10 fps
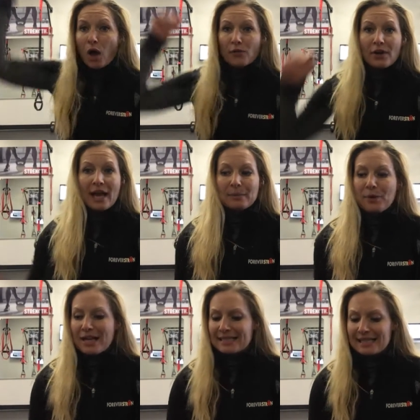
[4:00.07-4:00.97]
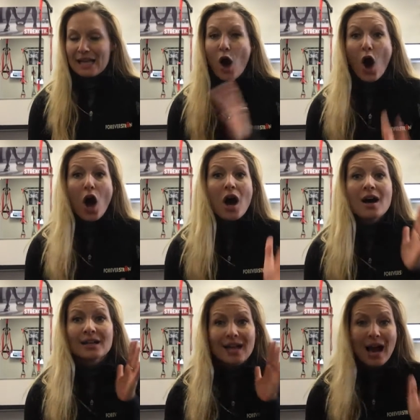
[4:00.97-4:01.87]
overhead presses, all
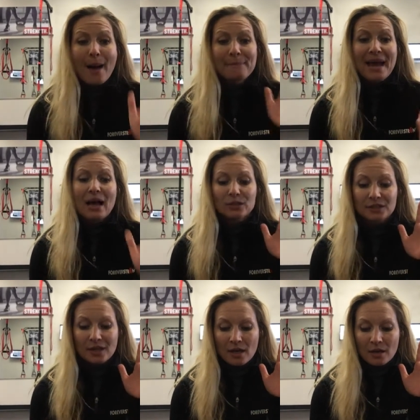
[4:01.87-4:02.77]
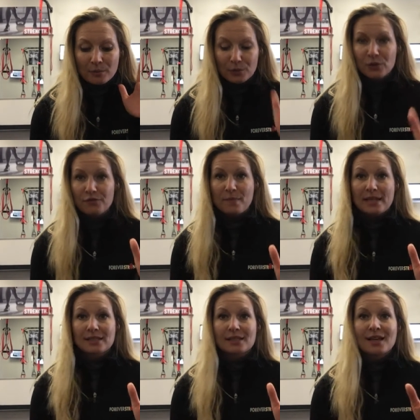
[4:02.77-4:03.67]
compound
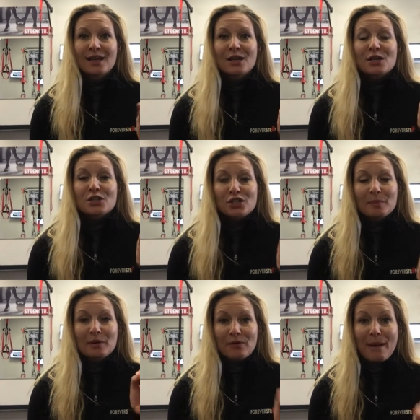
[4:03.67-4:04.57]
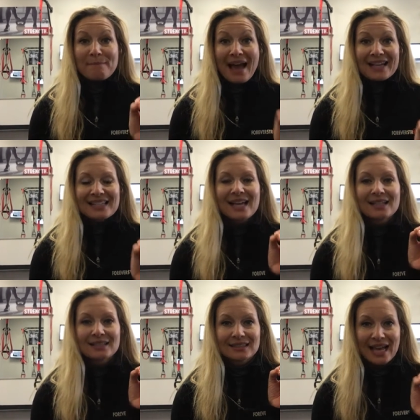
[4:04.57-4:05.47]
movements should be rep max
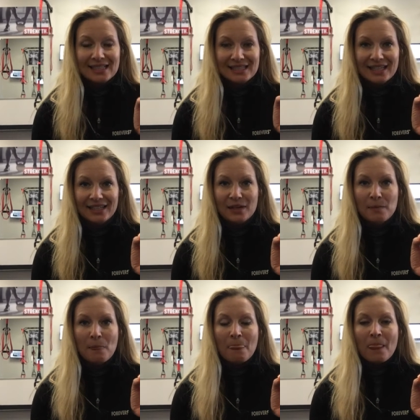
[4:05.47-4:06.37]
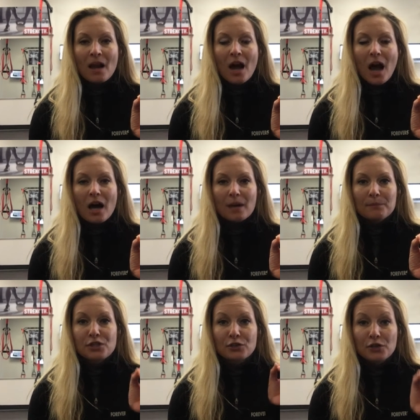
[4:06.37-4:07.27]
tested.
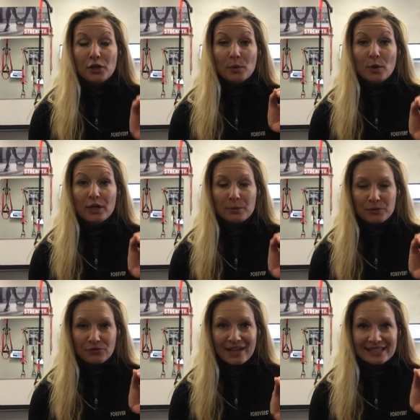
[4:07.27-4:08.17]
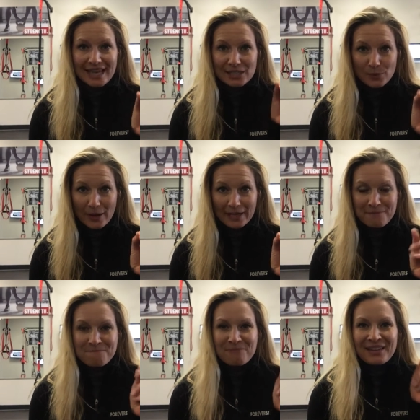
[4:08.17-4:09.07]
So you know you're working with the right size
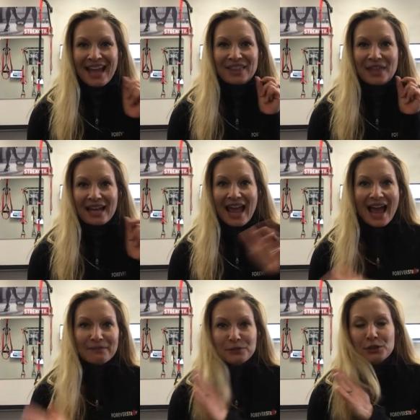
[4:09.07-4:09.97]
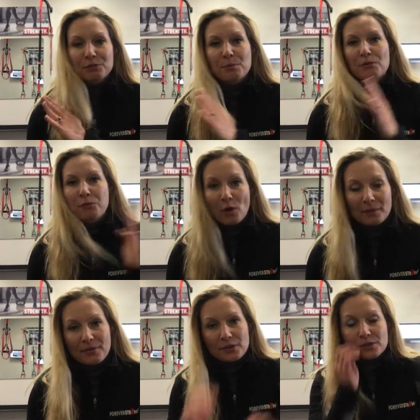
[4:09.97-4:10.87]
weight, and then after you've
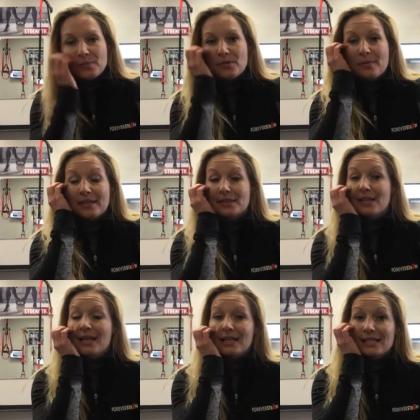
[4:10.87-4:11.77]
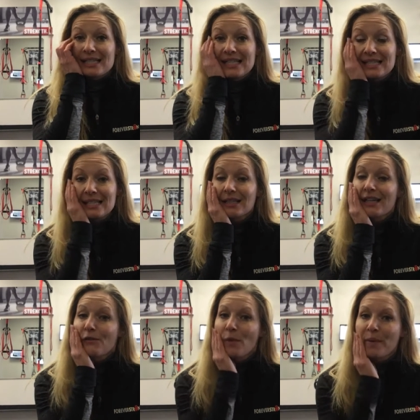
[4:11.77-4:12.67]
performed those movements
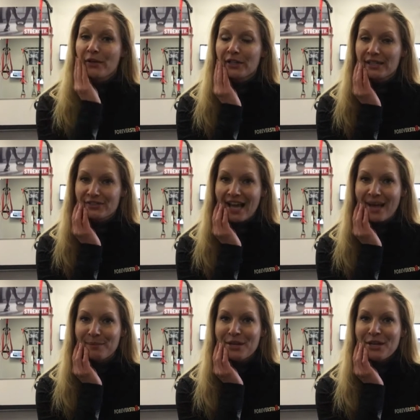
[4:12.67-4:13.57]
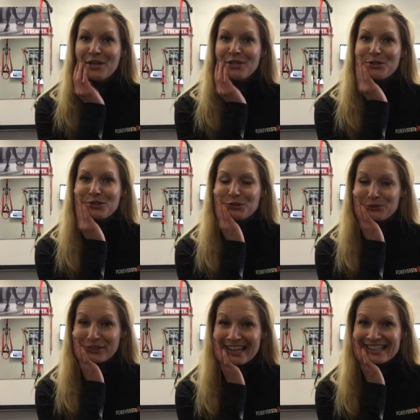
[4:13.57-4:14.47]
consistently for a period of time, you should
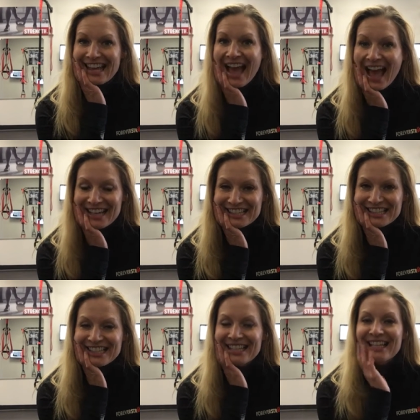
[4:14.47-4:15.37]
retest